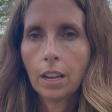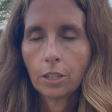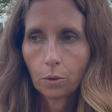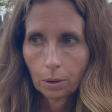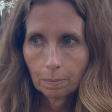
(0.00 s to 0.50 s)

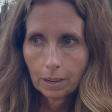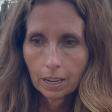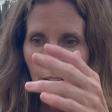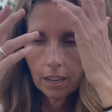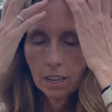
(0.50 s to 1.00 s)
joining
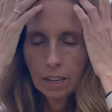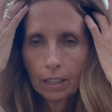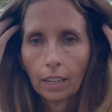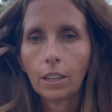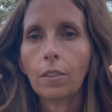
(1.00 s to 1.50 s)
me.
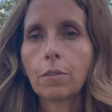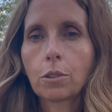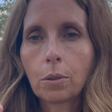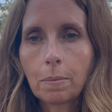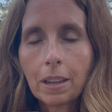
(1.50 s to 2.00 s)
Thank you for
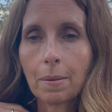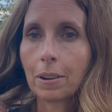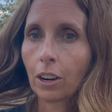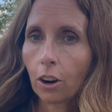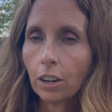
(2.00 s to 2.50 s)
joining me in
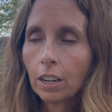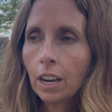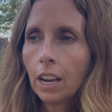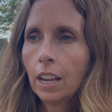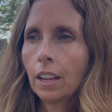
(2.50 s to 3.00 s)
my garden.
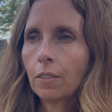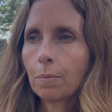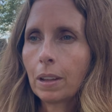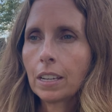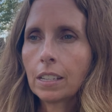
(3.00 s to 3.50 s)
If you
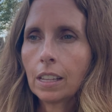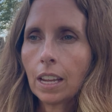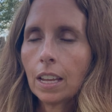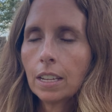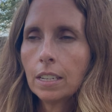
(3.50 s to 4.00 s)
made it to the
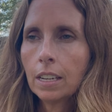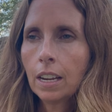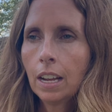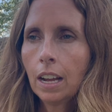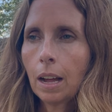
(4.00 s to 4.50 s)
end,
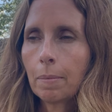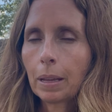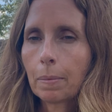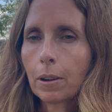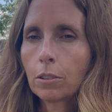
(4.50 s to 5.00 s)
I make
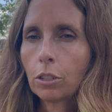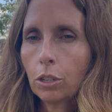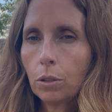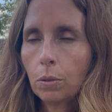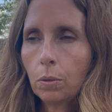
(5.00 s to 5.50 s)
about
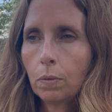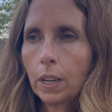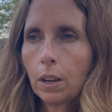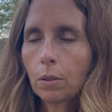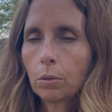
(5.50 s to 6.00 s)
2
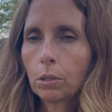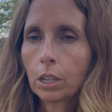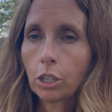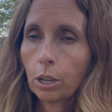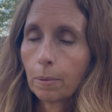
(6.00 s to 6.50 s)
videos. I
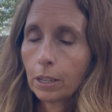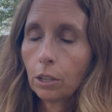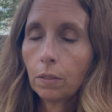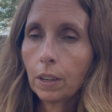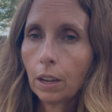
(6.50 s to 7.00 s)
share about
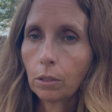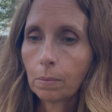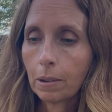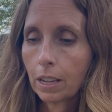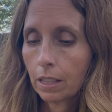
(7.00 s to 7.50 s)
2 videos a
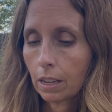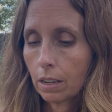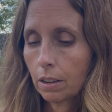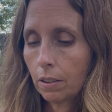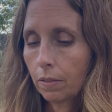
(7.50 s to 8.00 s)
month
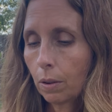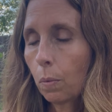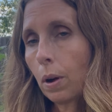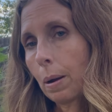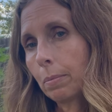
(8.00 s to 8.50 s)
of
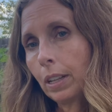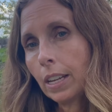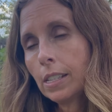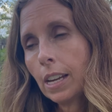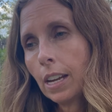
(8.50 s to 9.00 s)
what I'm
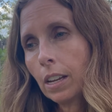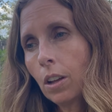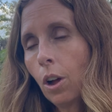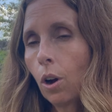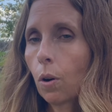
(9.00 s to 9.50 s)
planting
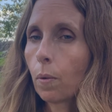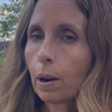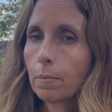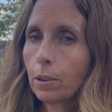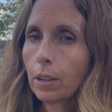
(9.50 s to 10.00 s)
or what
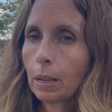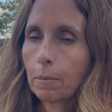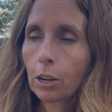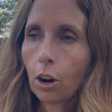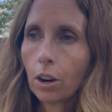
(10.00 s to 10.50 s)
I'm doing in
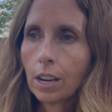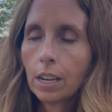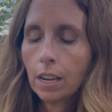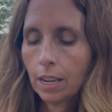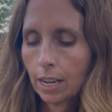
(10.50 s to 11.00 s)
my garden
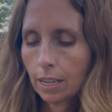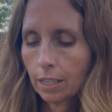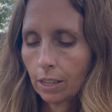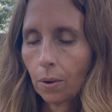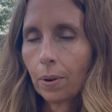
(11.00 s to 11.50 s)
in
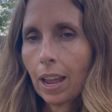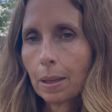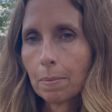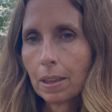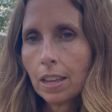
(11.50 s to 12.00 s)
Zone
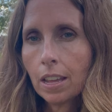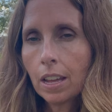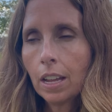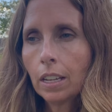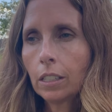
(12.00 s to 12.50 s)
8B.
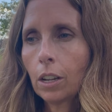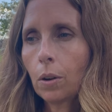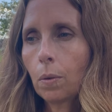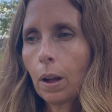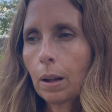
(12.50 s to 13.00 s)

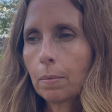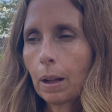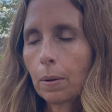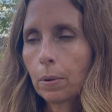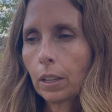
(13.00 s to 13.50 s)
So
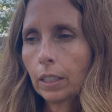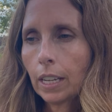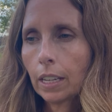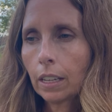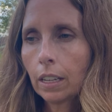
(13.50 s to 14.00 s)
I'll link